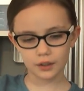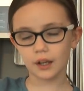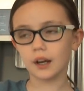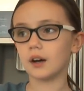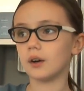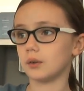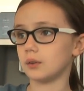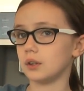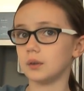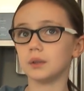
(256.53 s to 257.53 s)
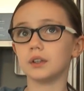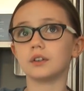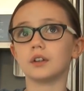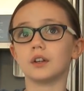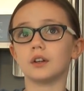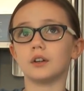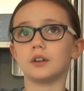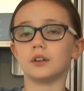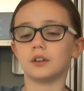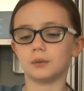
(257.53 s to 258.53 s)
Now, we're just going
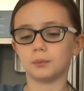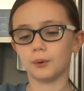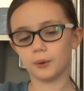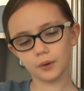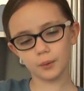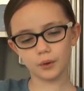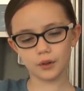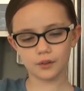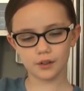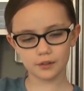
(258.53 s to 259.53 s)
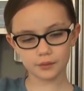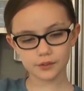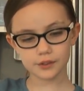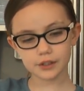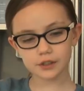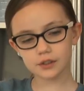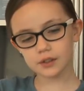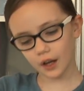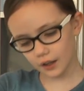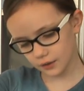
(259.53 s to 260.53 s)
to pour the water around. We'll see you
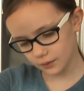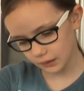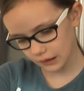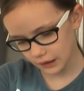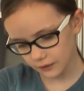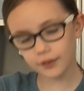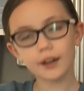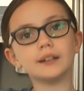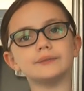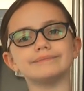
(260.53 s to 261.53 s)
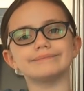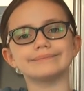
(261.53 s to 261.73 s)
guys when it's done.